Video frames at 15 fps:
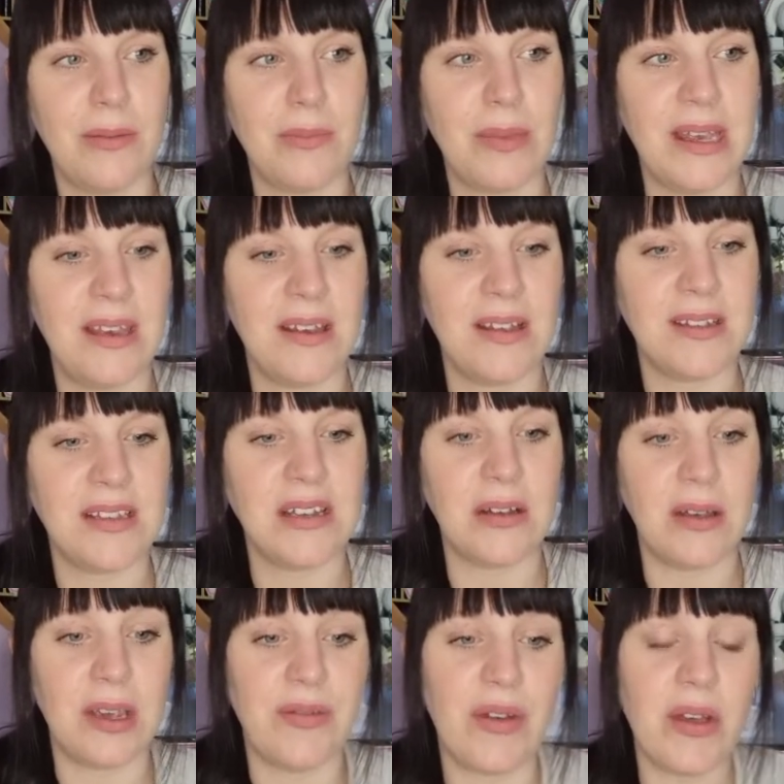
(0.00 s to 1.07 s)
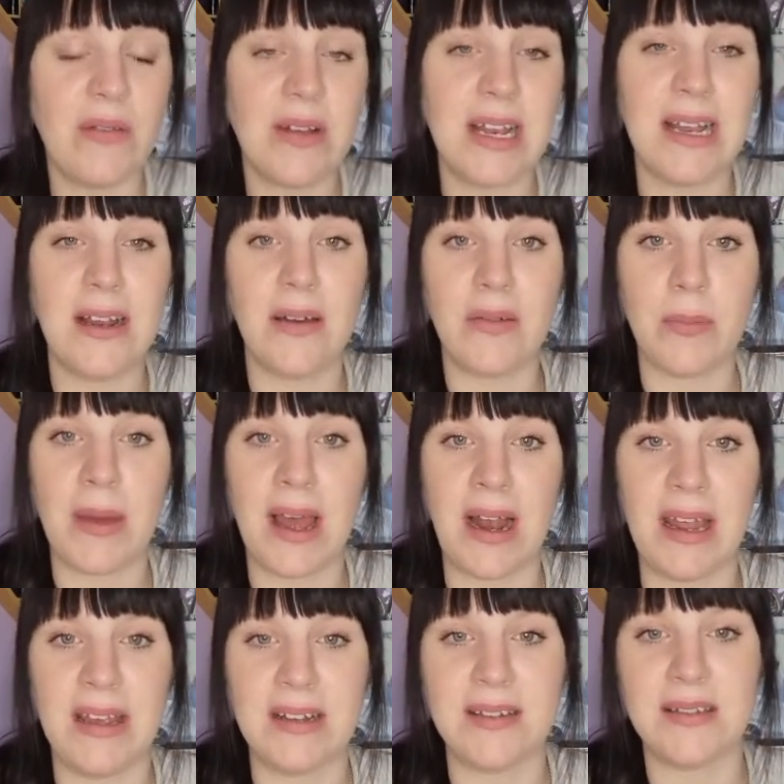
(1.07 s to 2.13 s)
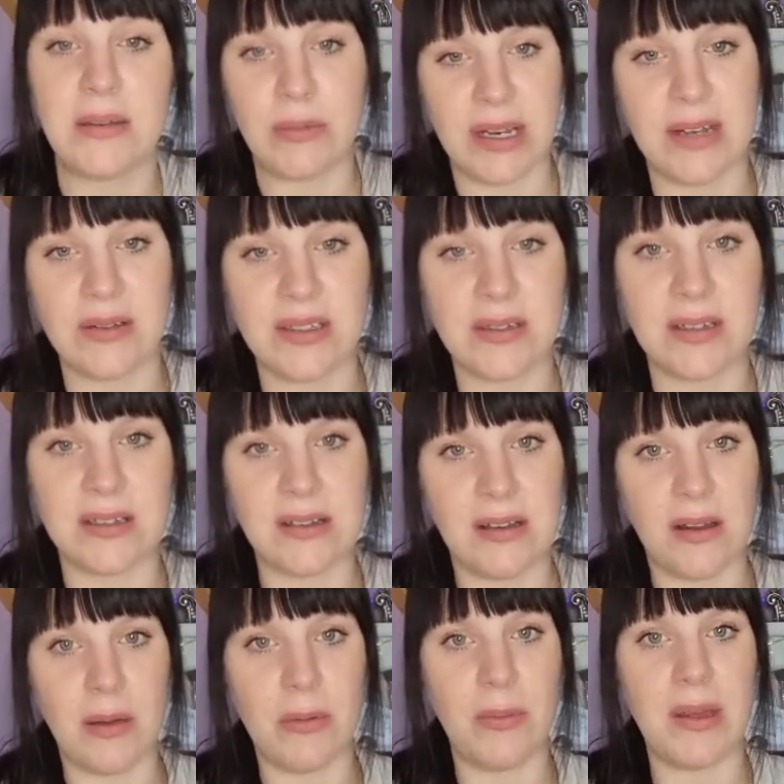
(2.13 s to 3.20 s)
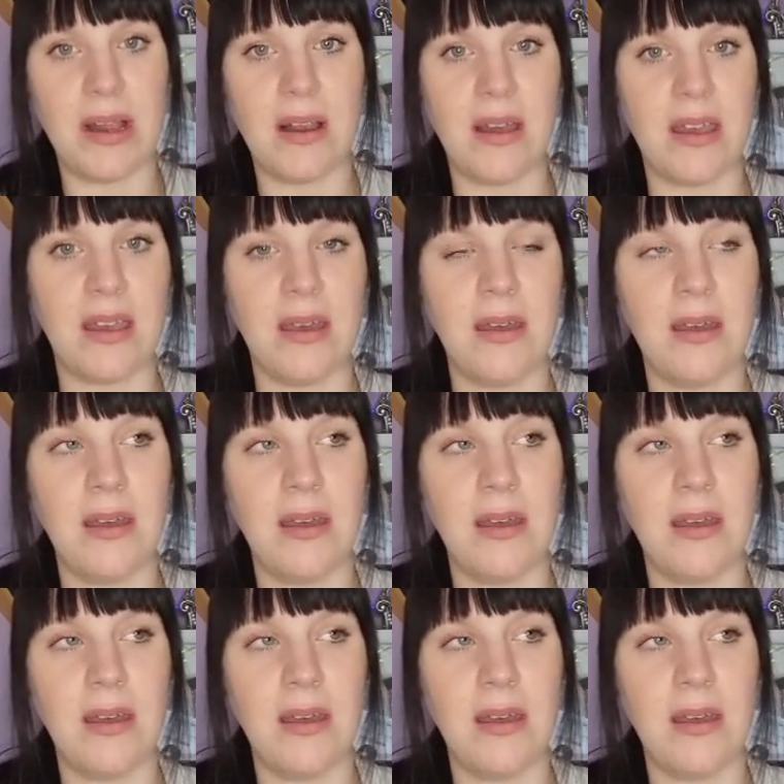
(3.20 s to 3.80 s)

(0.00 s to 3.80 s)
Because, you know, if I really love a palette and someone else doesn't, I'm a bit like,